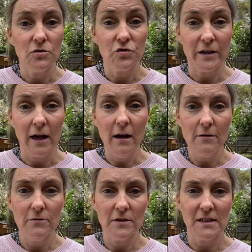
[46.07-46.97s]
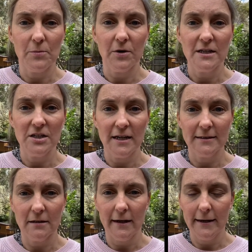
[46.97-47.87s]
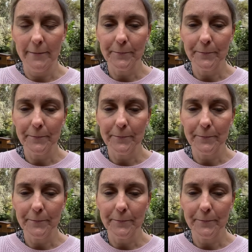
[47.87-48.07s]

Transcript: trigger for separation anxiety.